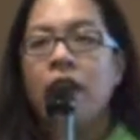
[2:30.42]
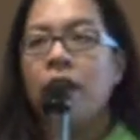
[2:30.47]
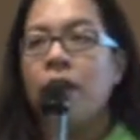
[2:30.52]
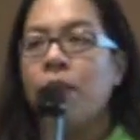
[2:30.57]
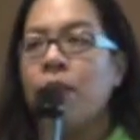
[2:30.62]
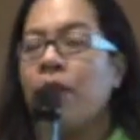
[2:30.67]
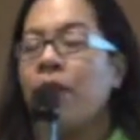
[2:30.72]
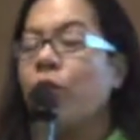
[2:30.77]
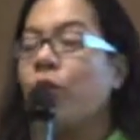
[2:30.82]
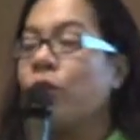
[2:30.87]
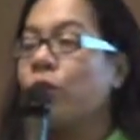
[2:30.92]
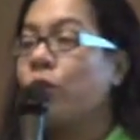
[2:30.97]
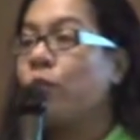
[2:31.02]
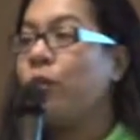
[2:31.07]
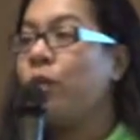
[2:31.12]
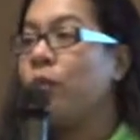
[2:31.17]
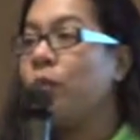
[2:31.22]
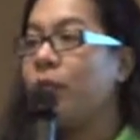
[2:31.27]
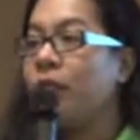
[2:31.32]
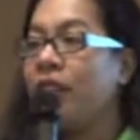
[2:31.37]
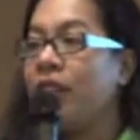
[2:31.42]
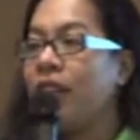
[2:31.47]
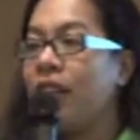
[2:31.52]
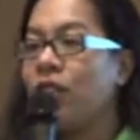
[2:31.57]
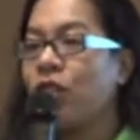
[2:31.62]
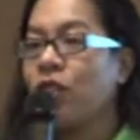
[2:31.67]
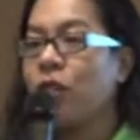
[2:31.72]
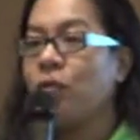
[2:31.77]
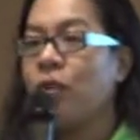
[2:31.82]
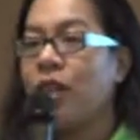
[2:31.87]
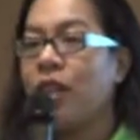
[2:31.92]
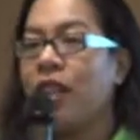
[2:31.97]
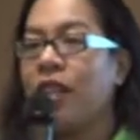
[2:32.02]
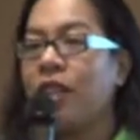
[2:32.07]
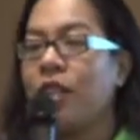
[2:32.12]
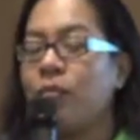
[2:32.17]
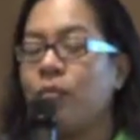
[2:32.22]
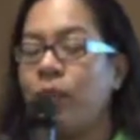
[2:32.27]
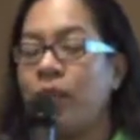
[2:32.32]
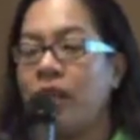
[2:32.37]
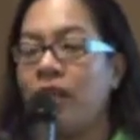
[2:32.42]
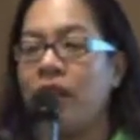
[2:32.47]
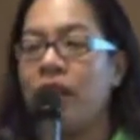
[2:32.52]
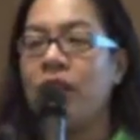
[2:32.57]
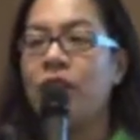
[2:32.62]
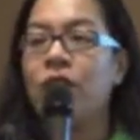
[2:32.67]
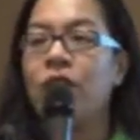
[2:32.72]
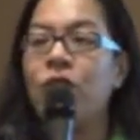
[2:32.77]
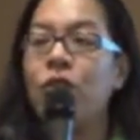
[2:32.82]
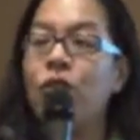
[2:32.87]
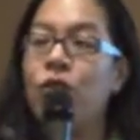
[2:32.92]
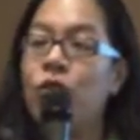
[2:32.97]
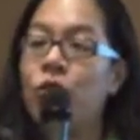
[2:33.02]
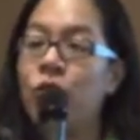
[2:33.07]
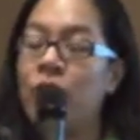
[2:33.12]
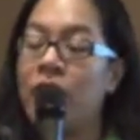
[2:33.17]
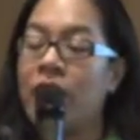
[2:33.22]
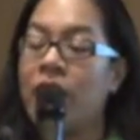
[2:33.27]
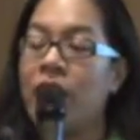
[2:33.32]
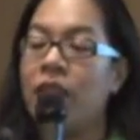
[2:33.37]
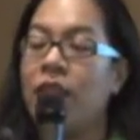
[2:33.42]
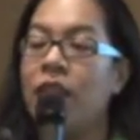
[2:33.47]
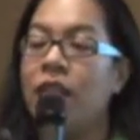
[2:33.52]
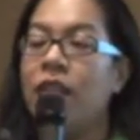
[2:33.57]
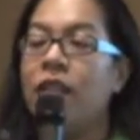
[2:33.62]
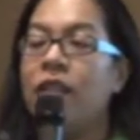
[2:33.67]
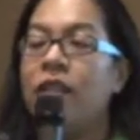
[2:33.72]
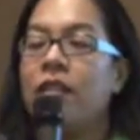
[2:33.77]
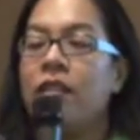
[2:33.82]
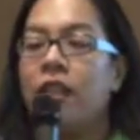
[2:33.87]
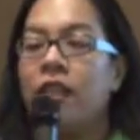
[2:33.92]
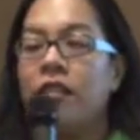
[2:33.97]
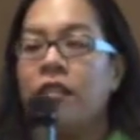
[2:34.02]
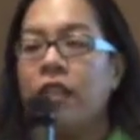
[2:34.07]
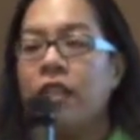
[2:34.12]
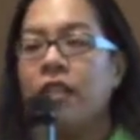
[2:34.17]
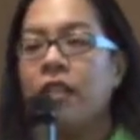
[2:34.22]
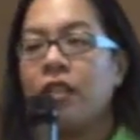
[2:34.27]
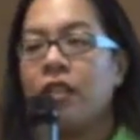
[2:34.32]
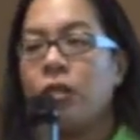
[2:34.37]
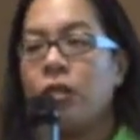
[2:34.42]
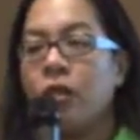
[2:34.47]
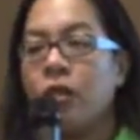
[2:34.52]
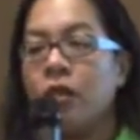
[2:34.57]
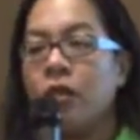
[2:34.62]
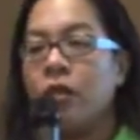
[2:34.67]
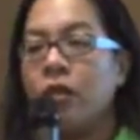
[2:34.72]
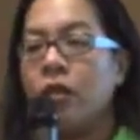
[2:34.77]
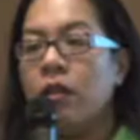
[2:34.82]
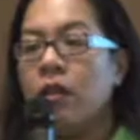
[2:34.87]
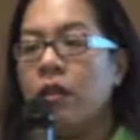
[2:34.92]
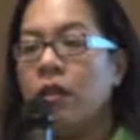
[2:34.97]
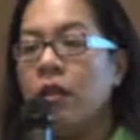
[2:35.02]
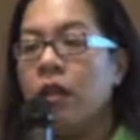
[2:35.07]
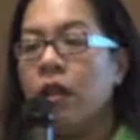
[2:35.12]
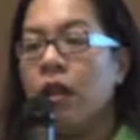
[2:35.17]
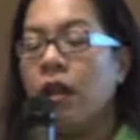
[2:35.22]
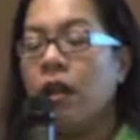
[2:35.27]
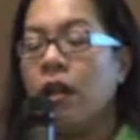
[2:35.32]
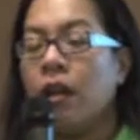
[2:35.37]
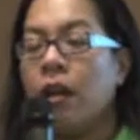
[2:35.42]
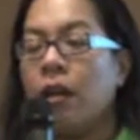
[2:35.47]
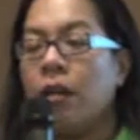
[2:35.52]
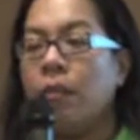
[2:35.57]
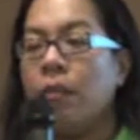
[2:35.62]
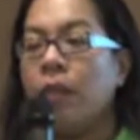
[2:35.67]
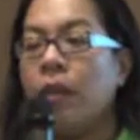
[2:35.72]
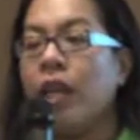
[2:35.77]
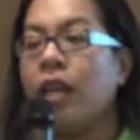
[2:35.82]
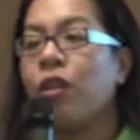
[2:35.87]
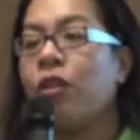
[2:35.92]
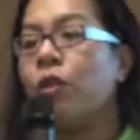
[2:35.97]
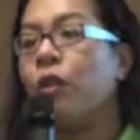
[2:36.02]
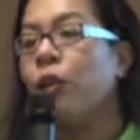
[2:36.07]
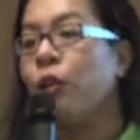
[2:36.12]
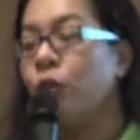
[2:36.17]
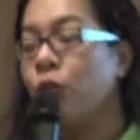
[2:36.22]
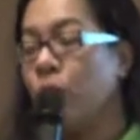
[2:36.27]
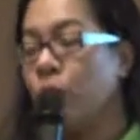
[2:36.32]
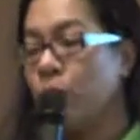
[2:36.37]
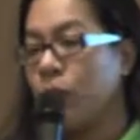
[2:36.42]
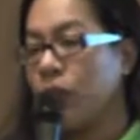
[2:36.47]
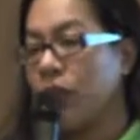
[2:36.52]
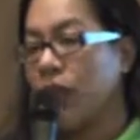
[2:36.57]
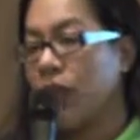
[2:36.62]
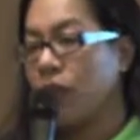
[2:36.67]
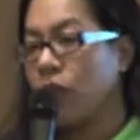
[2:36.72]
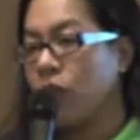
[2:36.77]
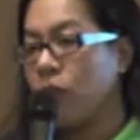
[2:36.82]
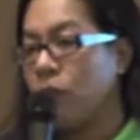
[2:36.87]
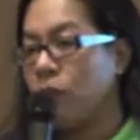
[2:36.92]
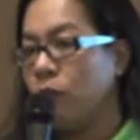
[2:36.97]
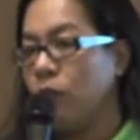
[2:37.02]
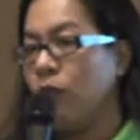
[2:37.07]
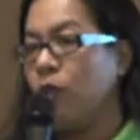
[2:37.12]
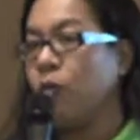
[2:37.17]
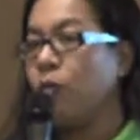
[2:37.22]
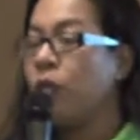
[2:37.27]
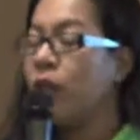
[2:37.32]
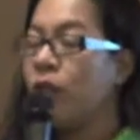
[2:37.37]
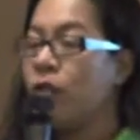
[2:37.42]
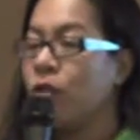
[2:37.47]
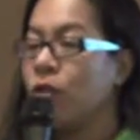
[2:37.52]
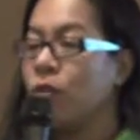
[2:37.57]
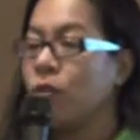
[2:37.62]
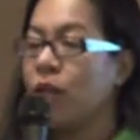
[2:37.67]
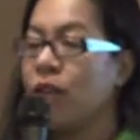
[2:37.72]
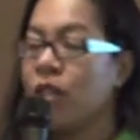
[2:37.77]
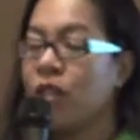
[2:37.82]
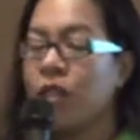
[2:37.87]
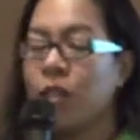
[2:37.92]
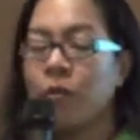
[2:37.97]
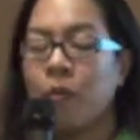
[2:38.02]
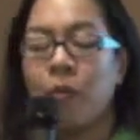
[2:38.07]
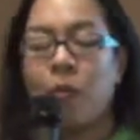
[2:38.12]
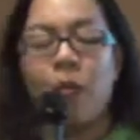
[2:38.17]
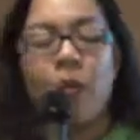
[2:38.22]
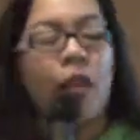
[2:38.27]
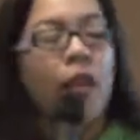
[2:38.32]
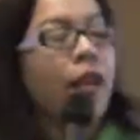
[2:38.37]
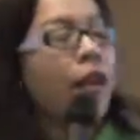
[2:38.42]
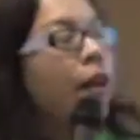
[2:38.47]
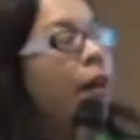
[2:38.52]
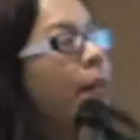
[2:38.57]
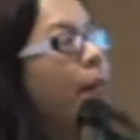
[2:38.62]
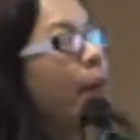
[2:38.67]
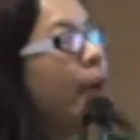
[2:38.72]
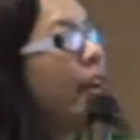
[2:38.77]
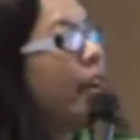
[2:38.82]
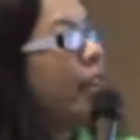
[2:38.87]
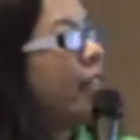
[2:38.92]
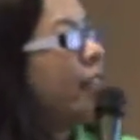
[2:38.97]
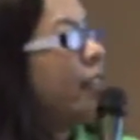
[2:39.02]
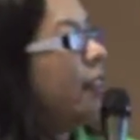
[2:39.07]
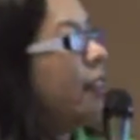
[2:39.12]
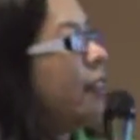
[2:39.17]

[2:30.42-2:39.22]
may also be on potassium, and that's because usually diuretics will make you lose potassium when you pee too much. But